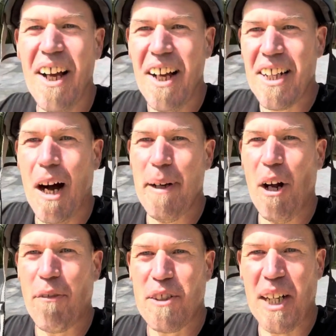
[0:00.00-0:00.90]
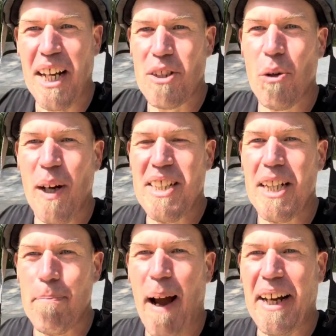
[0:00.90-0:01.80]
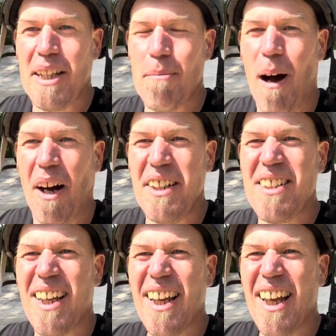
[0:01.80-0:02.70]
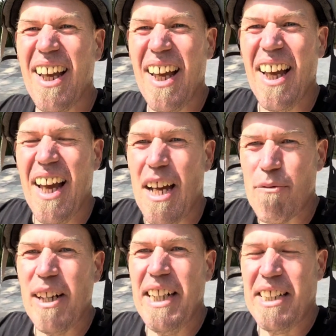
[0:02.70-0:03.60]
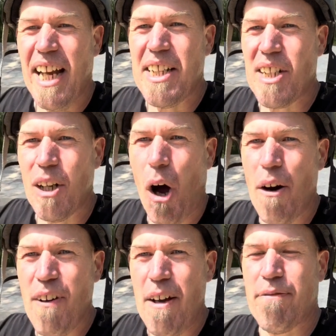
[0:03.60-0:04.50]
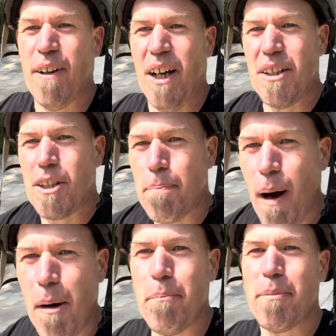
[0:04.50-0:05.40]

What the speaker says: coming off, so that's always in the back of the mind. It really takes a lot of effort to pump